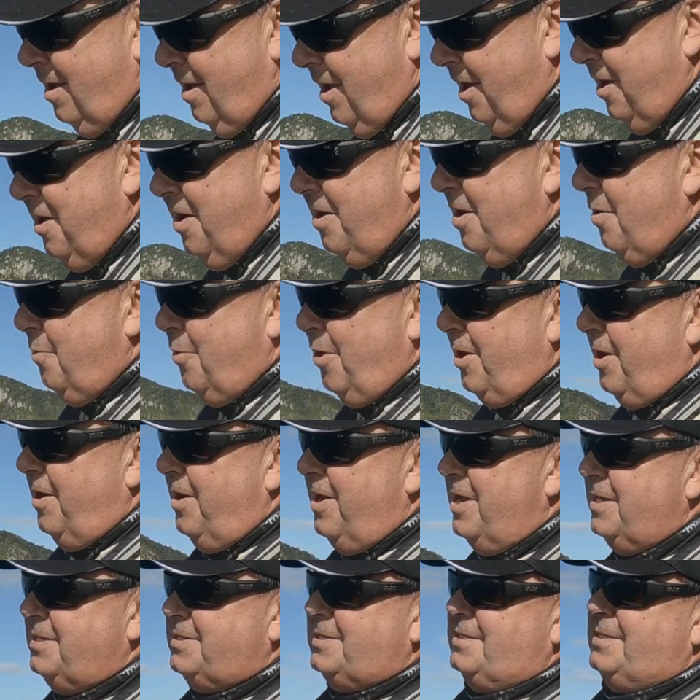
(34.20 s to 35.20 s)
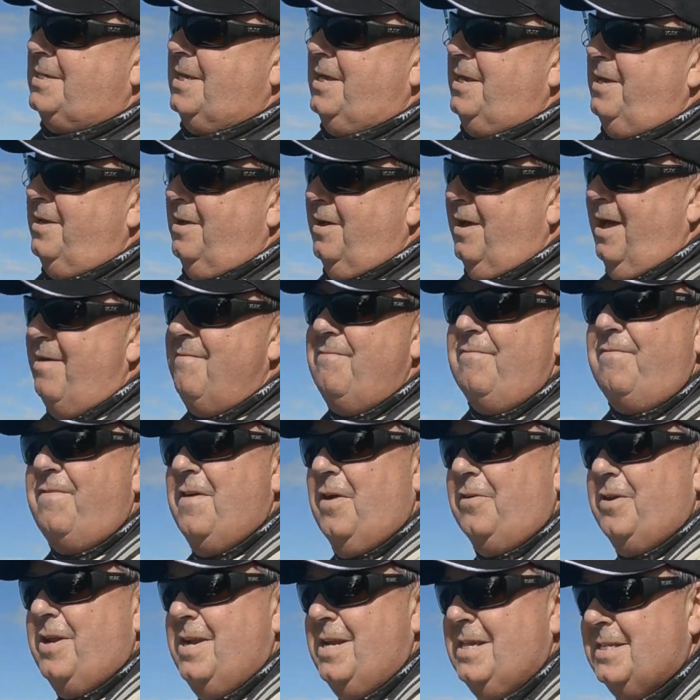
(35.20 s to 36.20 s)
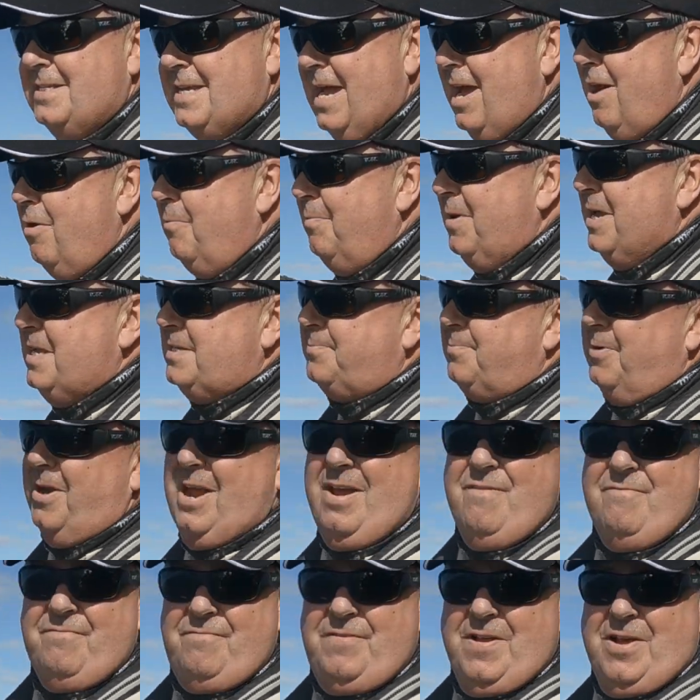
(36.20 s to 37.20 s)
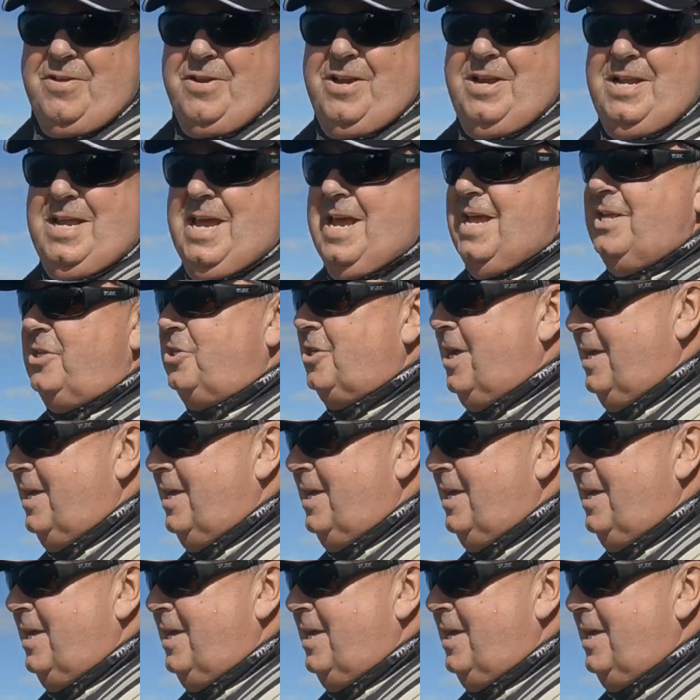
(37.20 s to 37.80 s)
I don't know what it is. I haven't felt any tail beats, but I haven't felt any head